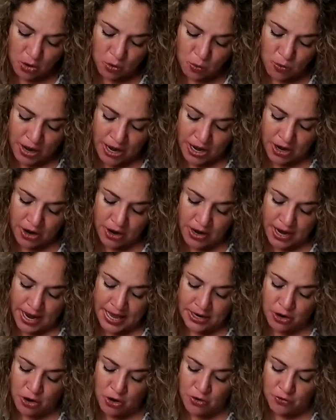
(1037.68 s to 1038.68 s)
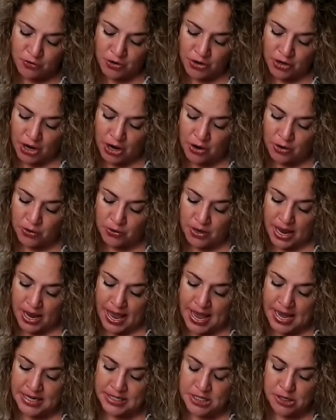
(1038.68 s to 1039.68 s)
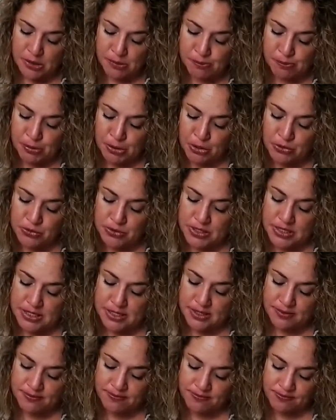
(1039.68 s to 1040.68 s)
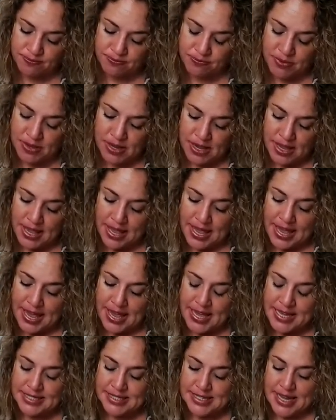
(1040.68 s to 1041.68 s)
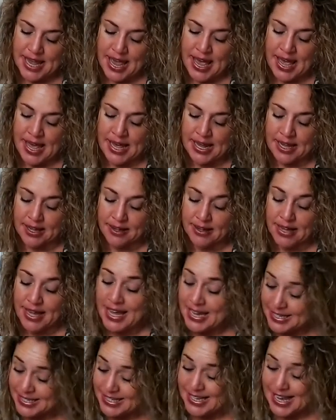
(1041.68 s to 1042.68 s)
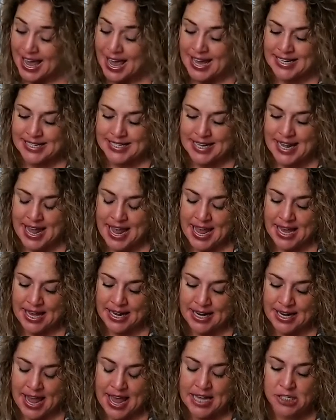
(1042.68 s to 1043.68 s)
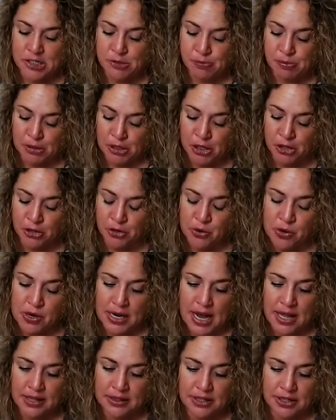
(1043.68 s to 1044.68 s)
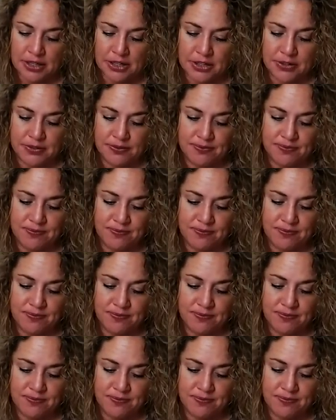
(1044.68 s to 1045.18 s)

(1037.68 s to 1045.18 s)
Wear an overcoat and boots. It's a, it's a tan and blue color.